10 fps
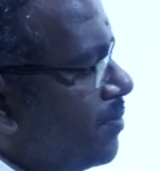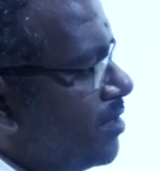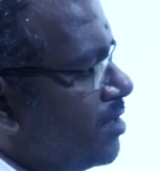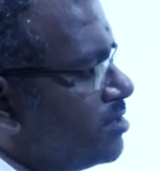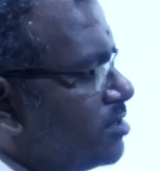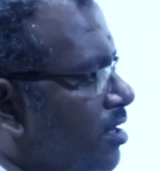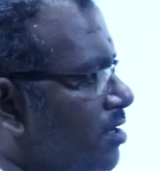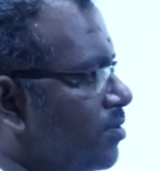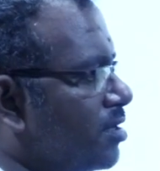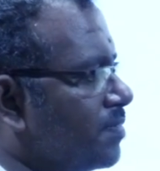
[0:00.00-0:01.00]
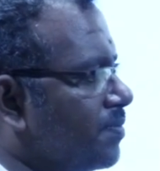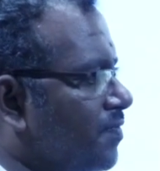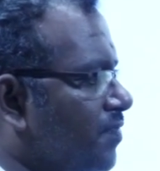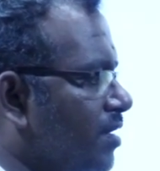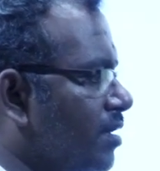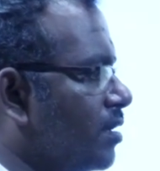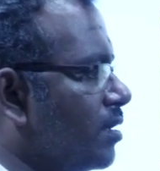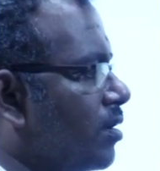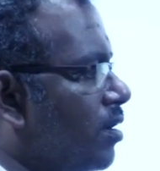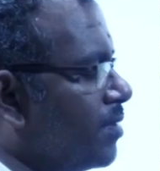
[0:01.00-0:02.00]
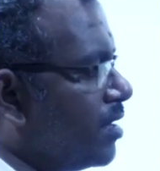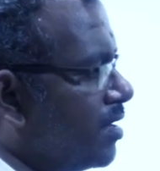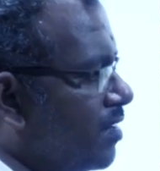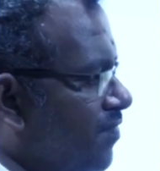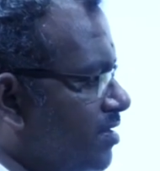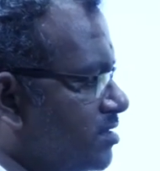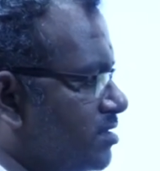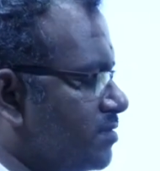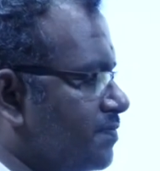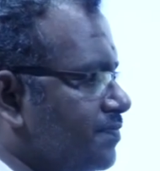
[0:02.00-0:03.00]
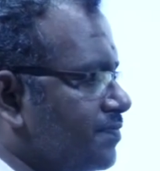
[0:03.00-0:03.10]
pH solubility profile, common ion effect,